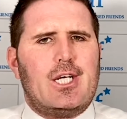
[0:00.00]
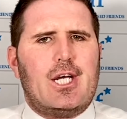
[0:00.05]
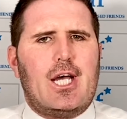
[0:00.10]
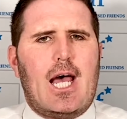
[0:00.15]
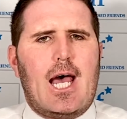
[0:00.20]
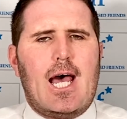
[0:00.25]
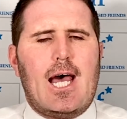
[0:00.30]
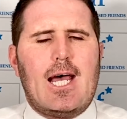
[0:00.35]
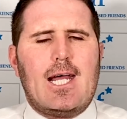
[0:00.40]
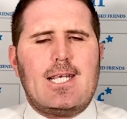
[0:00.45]

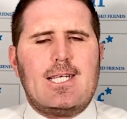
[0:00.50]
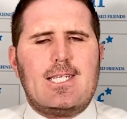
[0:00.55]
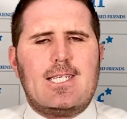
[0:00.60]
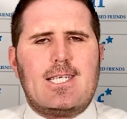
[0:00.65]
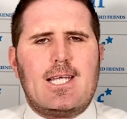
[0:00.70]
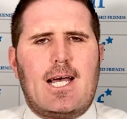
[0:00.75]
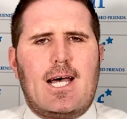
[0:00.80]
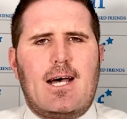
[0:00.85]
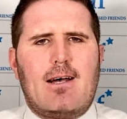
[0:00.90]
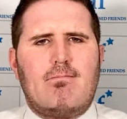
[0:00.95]
and
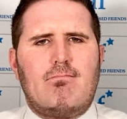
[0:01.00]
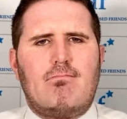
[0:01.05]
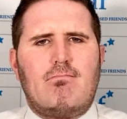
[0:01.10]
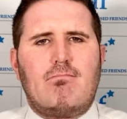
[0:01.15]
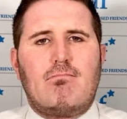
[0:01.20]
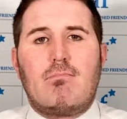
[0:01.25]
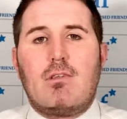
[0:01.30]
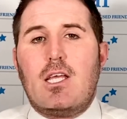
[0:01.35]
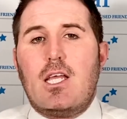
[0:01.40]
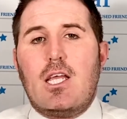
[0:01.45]

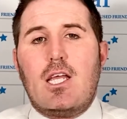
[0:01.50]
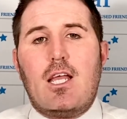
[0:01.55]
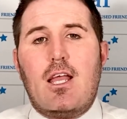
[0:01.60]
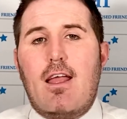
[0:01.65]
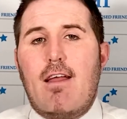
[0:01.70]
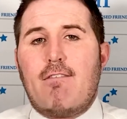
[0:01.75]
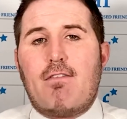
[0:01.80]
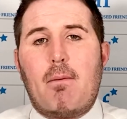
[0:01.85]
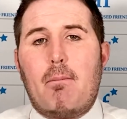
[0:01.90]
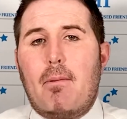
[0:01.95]

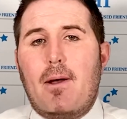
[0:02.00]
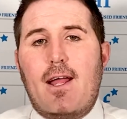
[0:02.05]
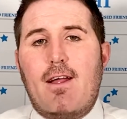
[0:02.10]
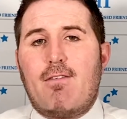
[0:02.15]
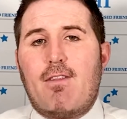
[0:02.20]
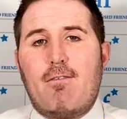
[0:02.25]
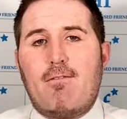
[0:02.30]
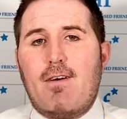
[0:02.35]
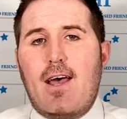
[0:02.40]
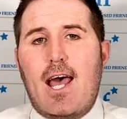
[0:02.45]
if
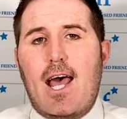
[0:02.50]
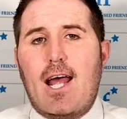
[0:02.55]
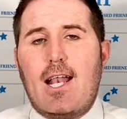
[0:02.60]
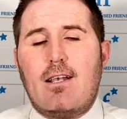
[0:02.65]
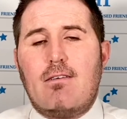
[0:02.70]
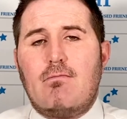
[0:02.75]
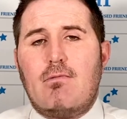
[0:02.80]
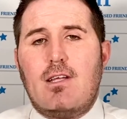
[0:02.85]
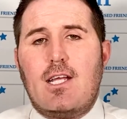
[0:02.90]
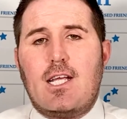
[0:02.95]
the
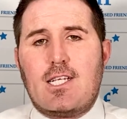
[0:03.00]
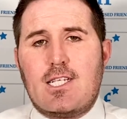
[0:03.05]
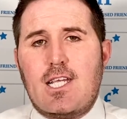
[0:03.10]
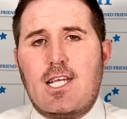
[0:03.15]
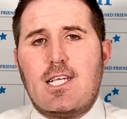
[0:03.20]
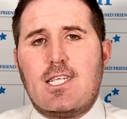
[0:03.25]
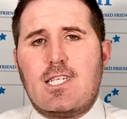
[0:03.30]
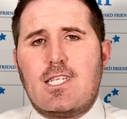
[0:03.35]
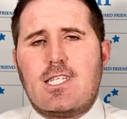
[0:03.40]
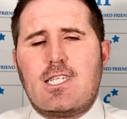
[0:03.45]
fan
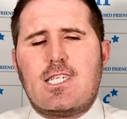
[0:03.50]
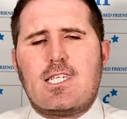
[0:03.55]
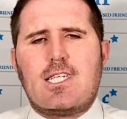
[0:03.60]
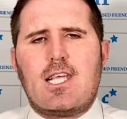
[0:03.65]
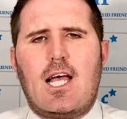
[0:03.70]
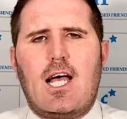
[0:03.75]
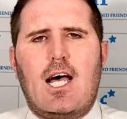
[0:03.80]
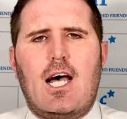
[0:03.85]
exists,